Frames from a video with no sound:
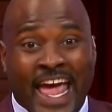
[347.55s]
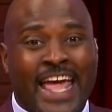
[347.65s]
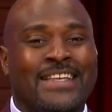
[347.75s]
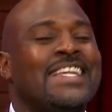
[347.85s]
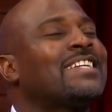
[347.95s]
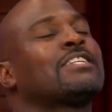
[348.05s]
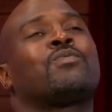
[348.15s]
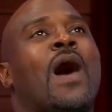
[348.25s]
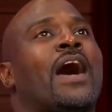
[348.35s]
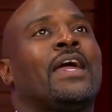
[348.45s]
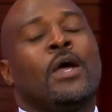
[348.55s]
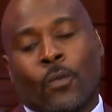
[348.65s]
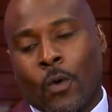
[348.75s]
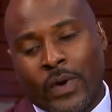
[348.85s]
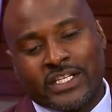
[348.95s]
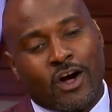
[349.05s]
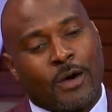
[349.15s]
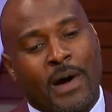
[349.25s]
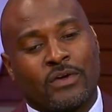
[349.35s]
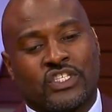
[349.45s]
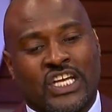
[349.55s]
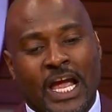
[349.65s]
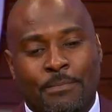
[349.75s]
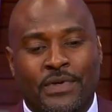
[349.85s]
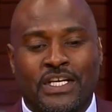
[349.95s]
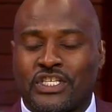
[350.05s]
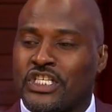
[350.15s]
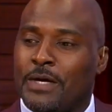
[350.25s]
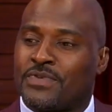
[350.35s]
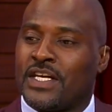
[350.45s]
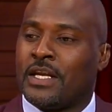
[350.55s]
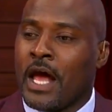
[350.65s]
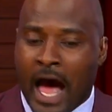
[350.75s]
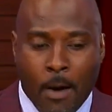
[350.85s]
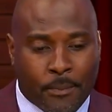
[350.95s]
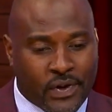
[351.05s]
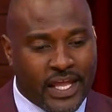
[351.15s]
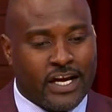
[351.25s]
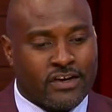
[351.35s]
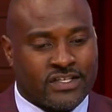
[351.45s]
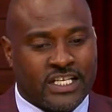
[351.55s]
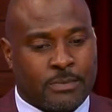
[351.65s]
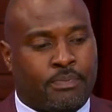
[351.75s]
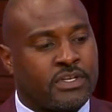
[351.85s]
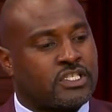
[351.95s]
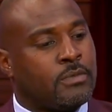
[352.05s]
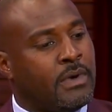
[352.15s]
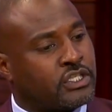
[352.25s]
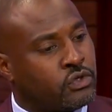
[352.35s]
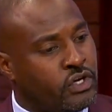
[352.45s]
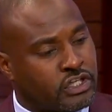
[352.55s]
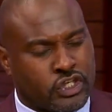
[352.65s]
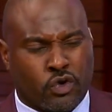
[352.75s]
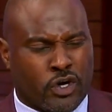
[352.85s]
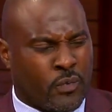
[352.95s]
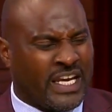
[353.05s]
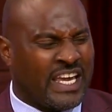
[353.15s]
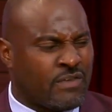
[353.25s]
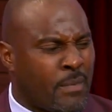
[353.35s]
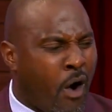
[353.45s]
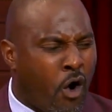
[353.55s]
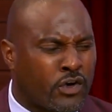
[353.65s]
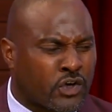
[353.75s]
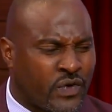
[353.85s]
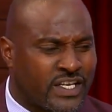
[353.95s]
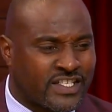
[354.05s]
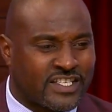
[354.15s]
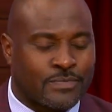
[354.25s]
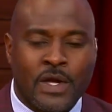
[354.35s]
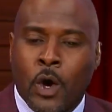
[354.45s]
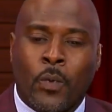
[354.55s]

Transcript: And this is why when we talk about championships and how players need to put so much on their shoulder and we give them all the criticism,